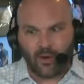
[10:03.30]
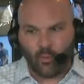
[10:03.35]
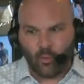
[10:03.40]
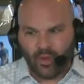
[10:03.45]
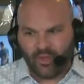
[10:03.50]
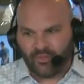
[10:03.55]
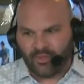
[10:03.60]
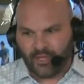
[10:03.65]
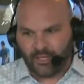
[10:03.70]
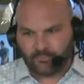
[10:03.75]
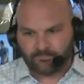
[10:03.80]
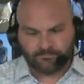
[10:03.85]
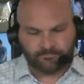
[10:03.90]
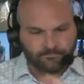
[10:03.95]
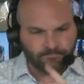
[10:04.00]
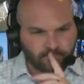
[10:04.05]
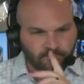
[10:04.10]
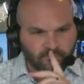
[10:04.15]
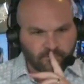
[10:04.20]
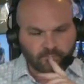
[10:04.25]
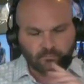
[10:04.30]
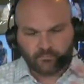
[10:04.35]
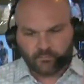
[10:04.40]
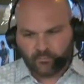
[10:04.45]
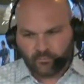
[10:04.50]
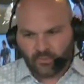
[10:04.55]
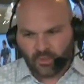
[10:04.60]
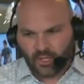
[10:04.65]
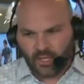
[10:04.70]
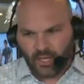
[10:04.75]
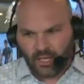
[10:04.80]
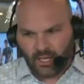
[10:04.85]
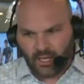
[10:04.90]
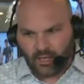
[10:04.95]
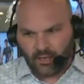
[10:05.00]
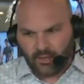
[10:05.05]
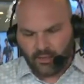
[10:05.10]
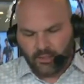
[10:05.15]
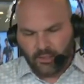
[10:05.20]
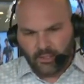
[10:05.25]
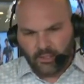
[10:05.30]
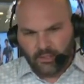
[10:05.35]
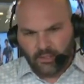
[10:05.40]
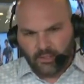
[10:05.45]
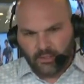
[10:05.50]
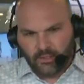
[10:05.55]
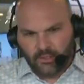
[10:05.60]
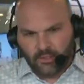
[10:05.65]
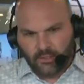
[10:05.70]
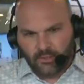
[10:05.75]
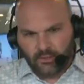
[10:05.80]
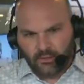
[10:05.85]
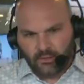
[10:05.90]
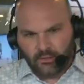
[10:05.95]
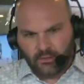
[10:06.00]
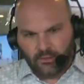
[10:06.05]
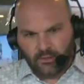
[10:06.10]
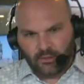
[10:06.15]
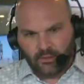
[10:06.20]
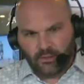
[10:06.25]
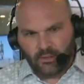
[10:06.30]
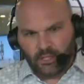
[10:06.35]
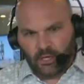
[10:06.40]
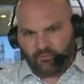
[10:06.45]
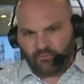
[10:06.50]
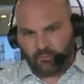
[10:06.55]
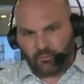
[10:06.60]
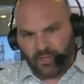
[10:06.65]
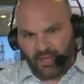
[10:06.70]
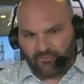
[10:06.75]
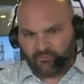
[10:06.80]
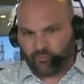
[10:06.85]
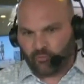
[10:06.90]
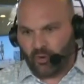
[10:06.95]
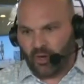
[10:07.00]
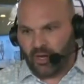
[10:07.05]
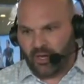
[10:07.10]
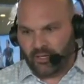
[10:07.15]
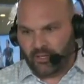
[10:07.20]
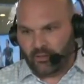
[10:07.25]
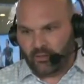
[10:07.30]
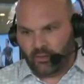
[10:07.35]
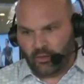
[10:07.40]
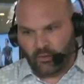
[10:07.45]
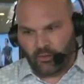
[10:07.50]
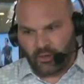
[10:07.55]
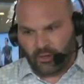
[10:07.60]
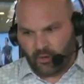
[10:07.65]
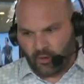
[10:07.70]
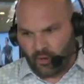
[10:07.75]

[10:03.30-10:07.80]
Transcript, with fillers: with it. You know, from left to right, you know, you get